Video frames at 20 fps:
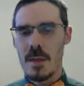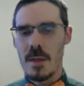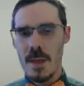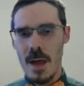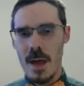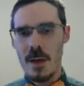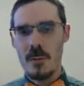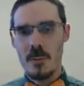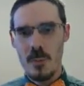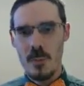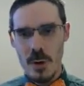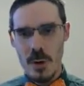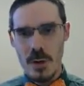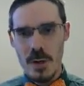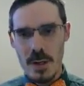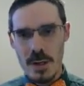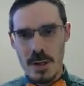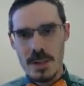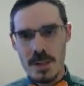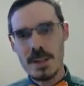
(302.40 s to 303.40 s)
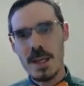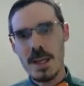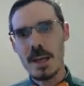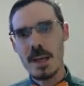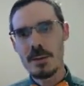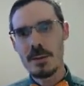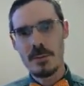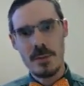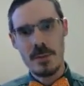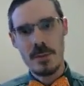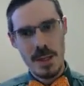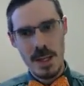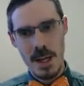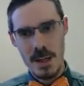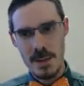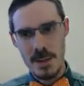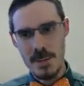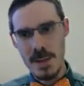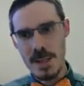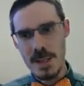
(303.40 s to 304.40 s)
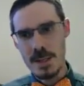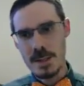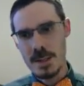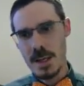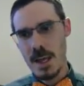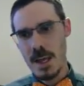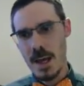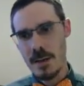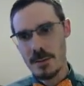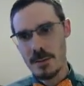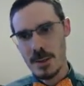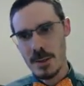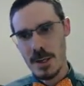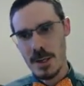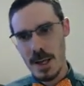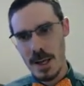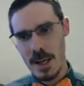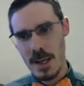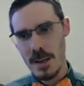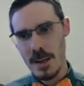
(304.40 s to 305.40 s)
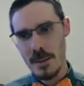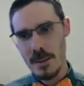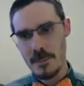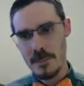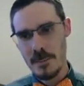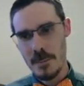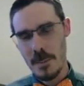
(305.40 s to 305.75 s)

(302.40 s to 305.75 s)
That works even for the other bits. Have a look at A.